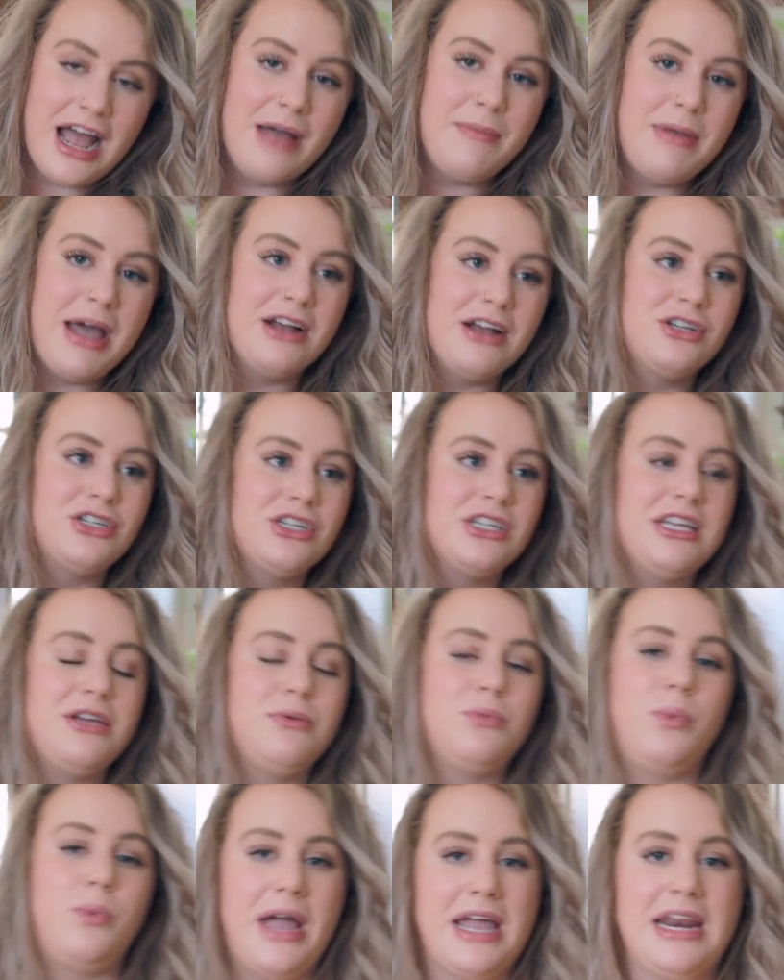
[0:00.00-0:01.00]
I'm
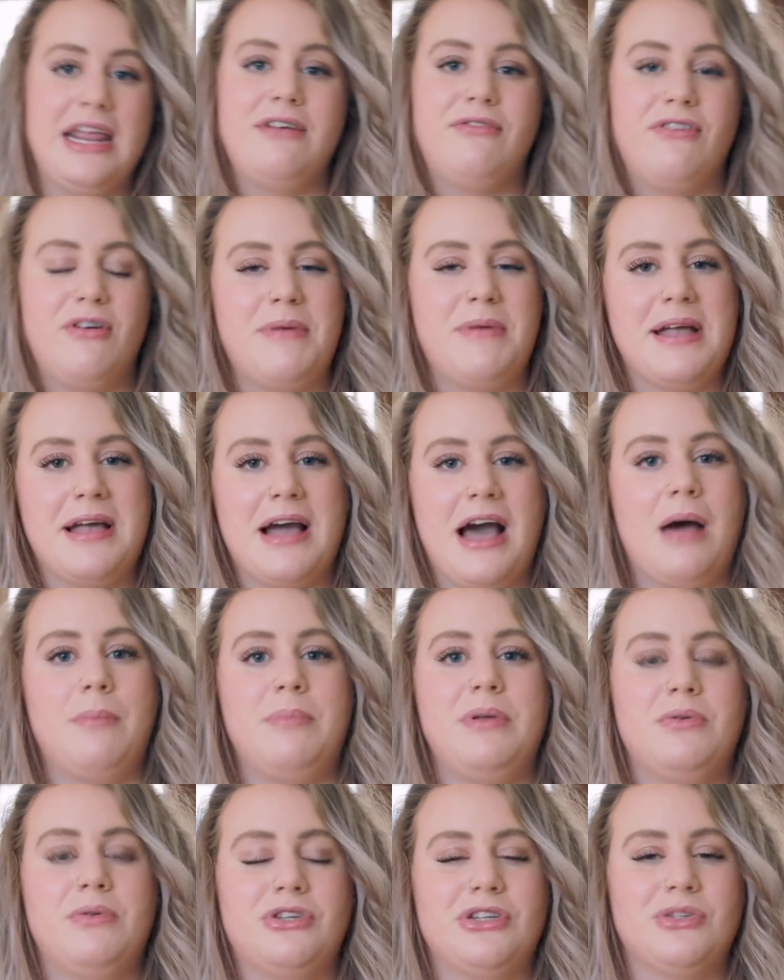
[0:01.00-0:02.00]
actually waiting for my
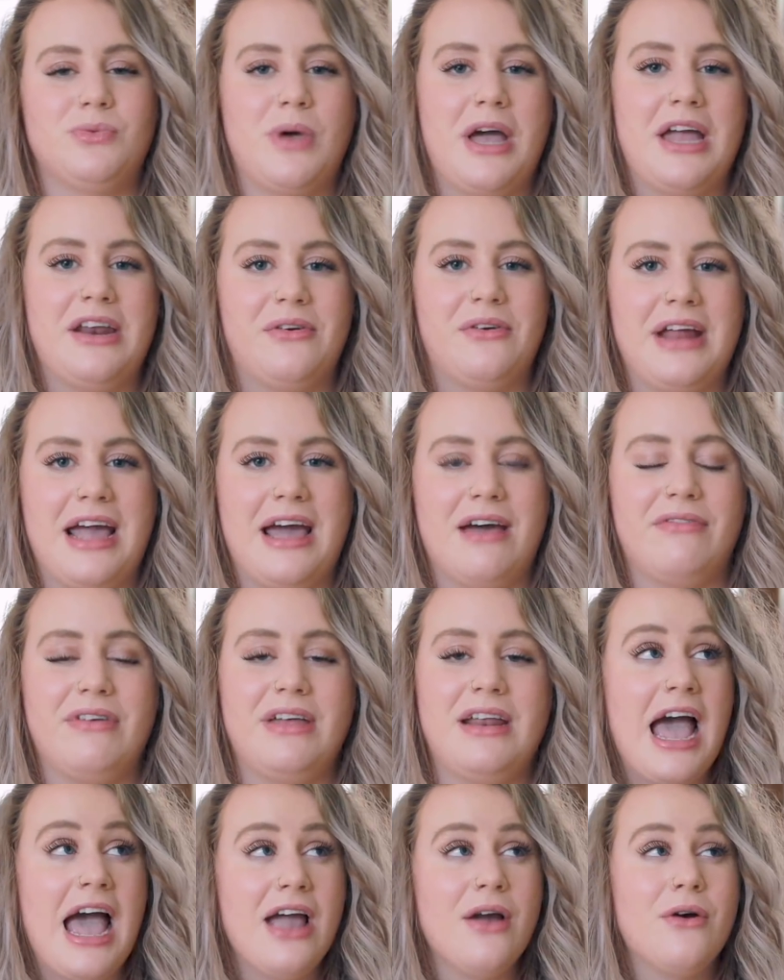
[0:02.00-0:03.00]
copy, which is why I don't have
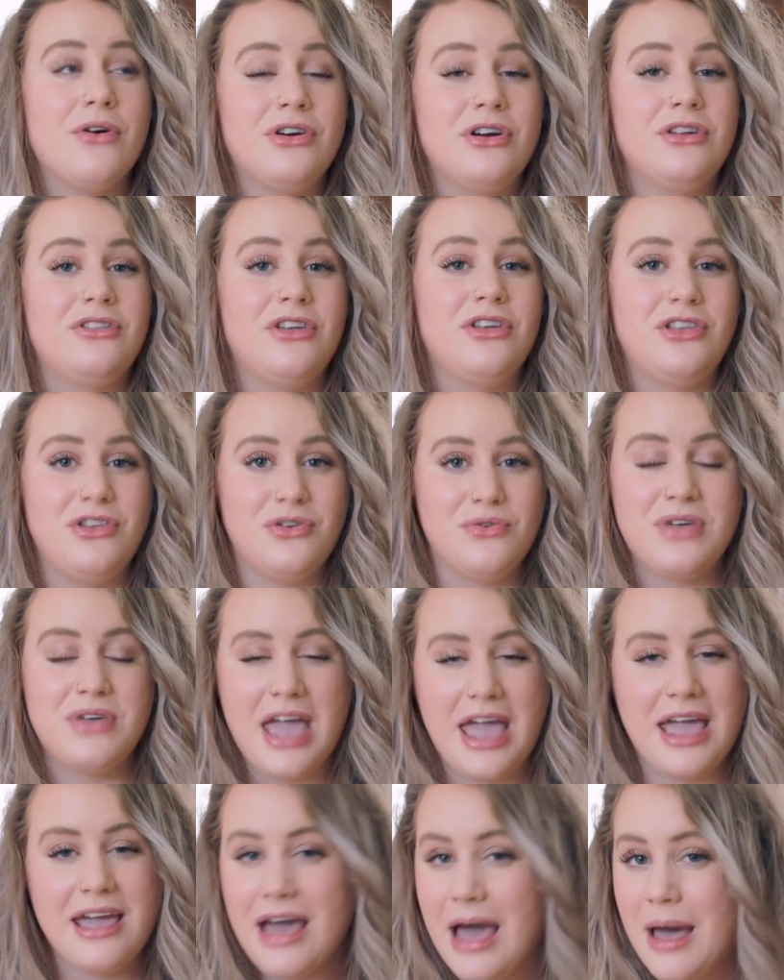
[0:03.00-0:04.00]
it. I ordered the
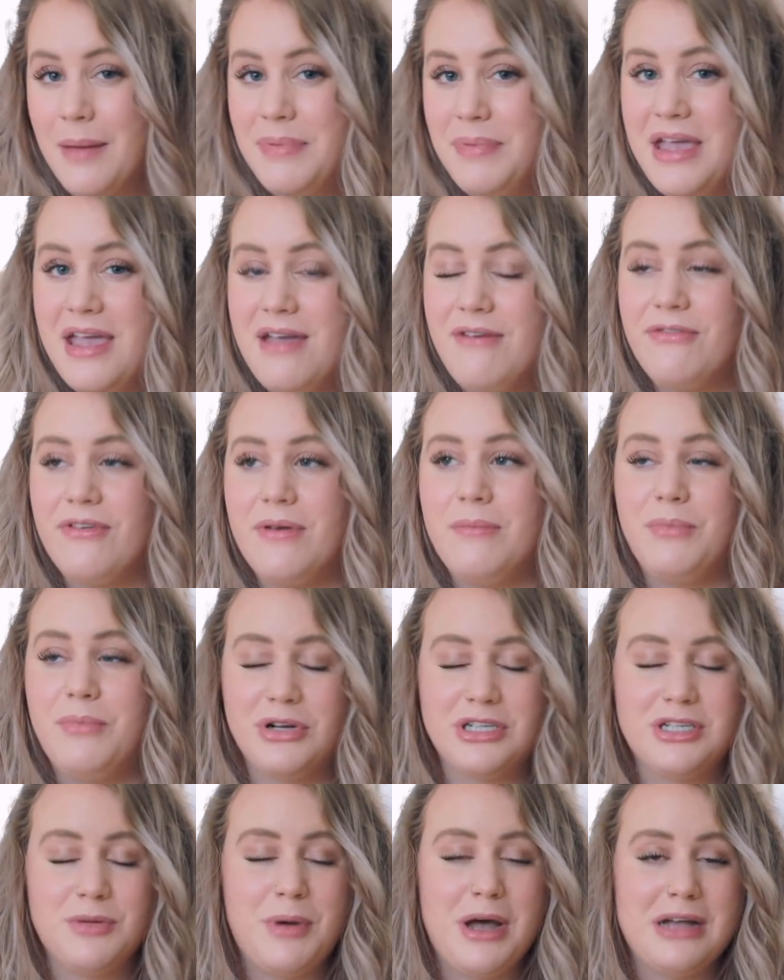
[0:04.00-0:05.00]
UK copy from
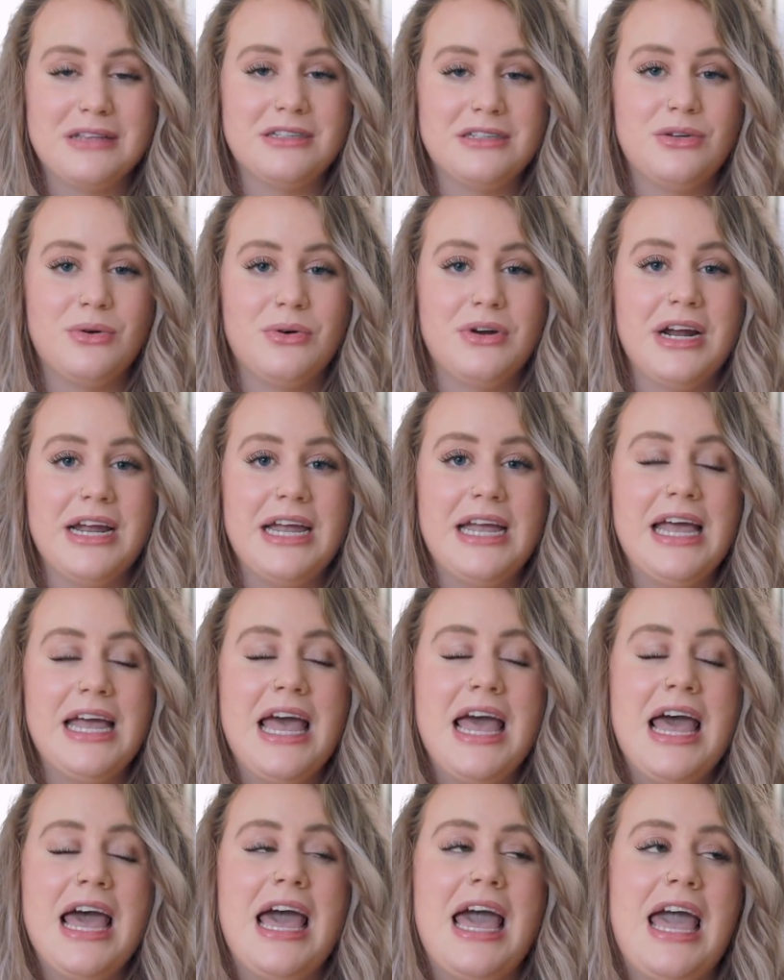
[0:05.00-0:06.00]
Book Depository,
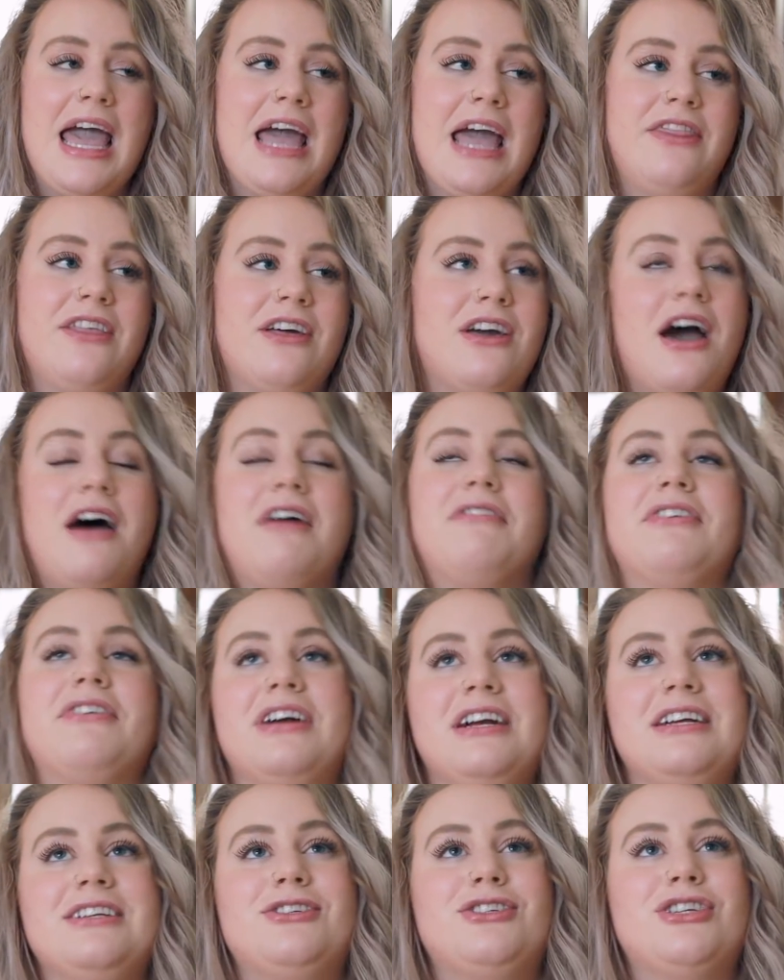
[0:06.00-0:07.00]
and the
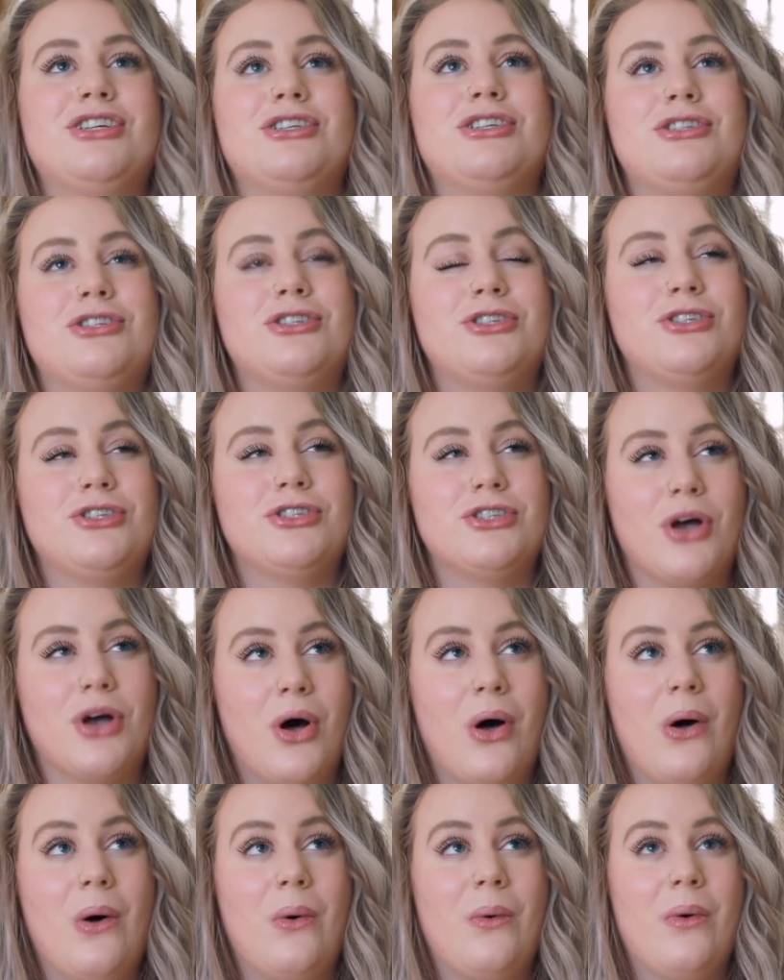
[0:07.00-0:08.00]
cover is just
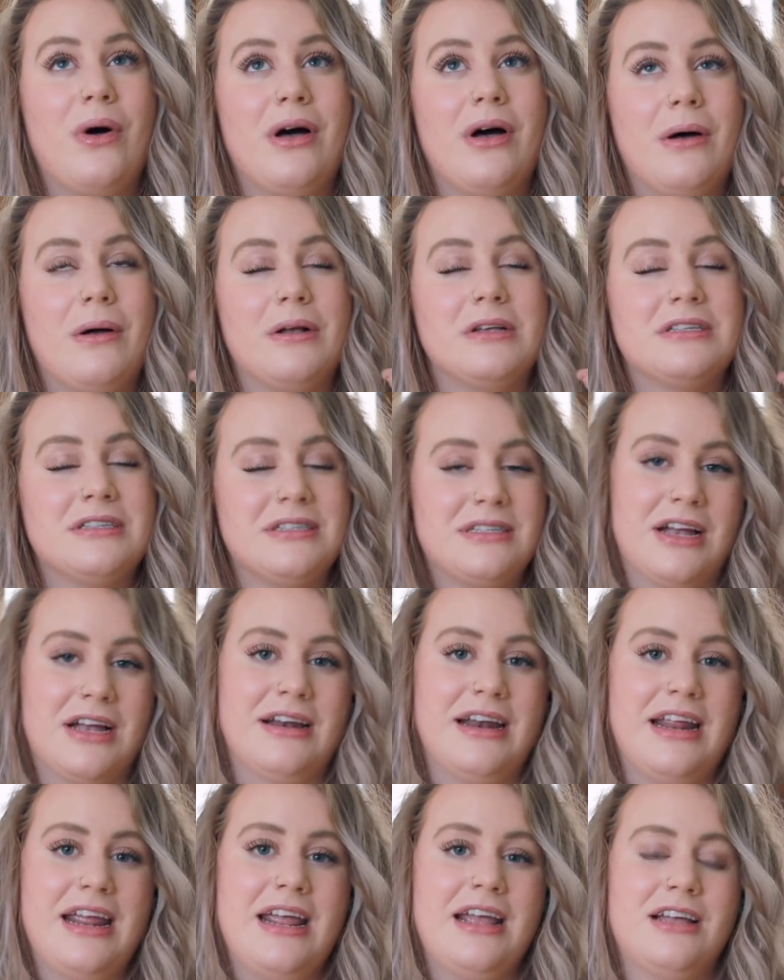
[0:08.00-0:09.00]
so
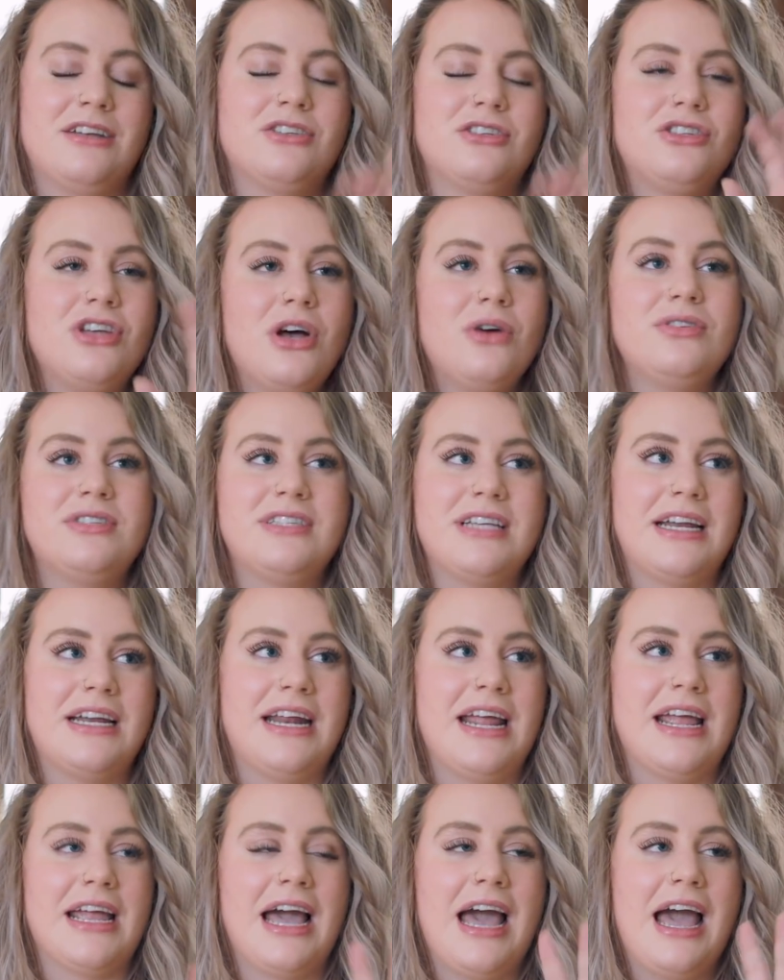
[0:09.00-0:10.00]
stunning. So
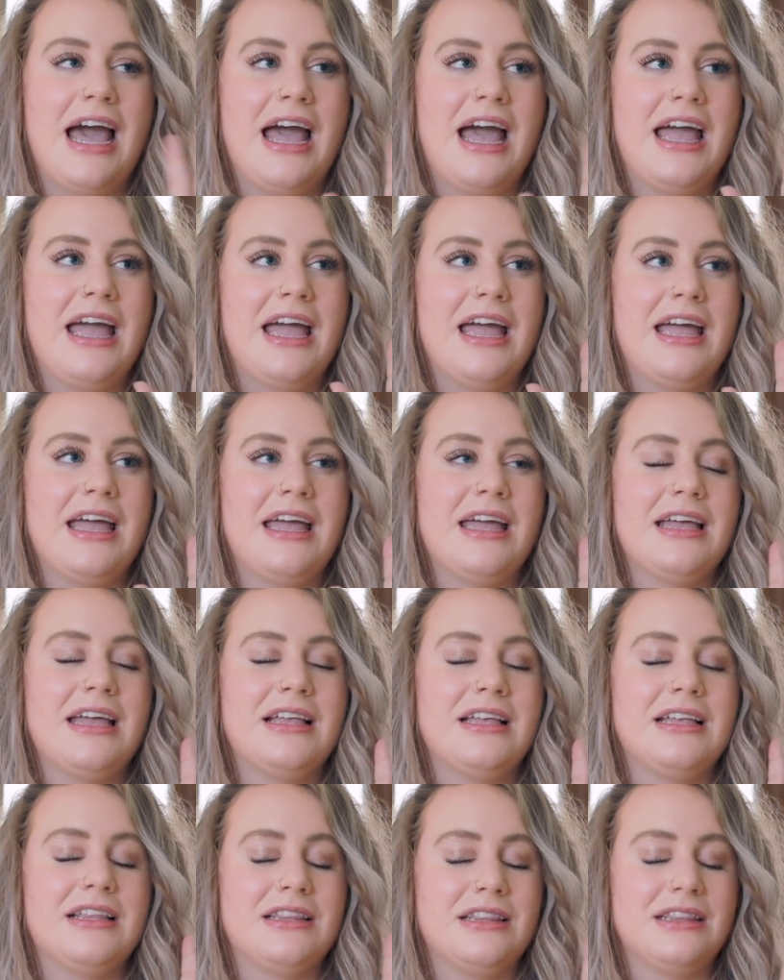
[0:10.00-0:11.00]
stunning. I
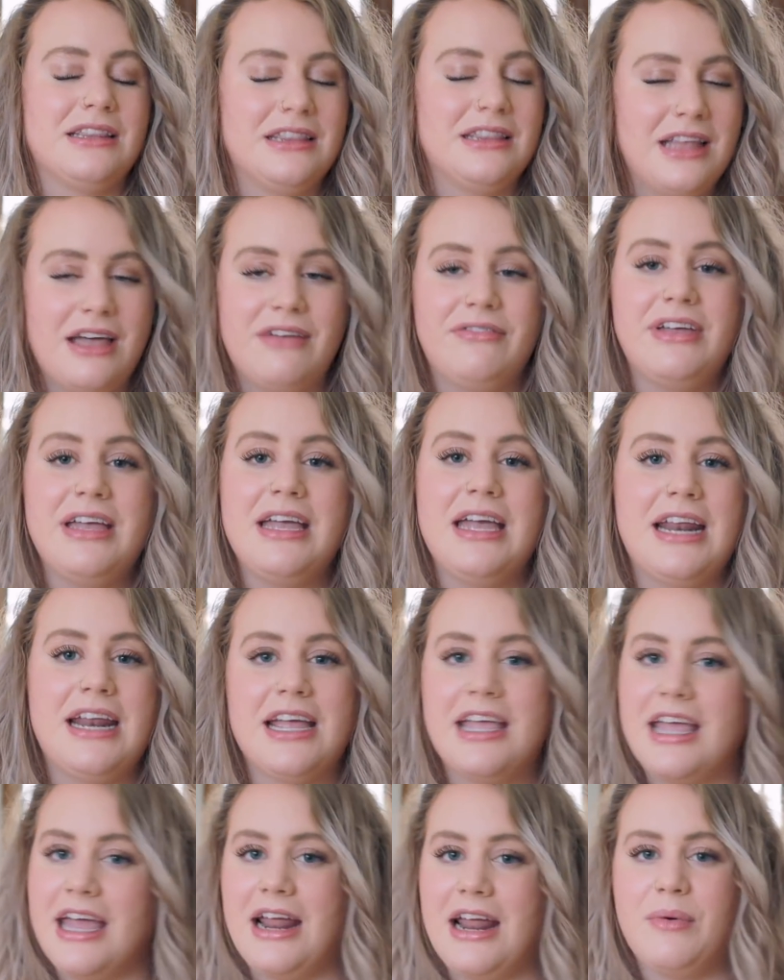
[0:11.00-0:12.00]
love it, and
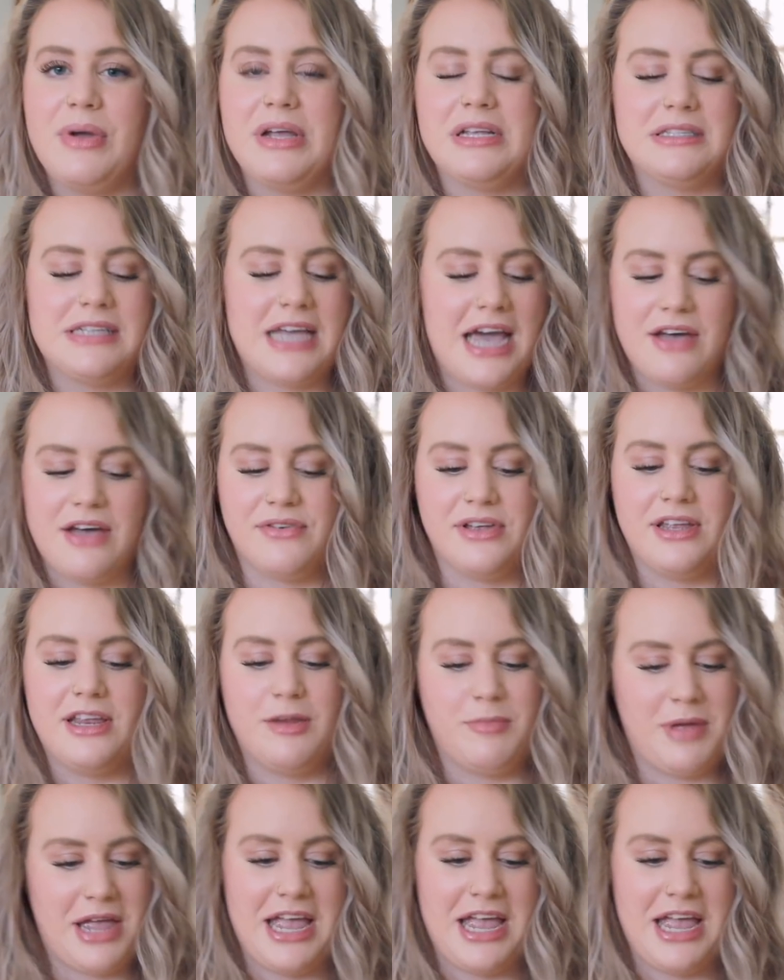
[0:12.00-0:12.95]
I cannot wait to have it in my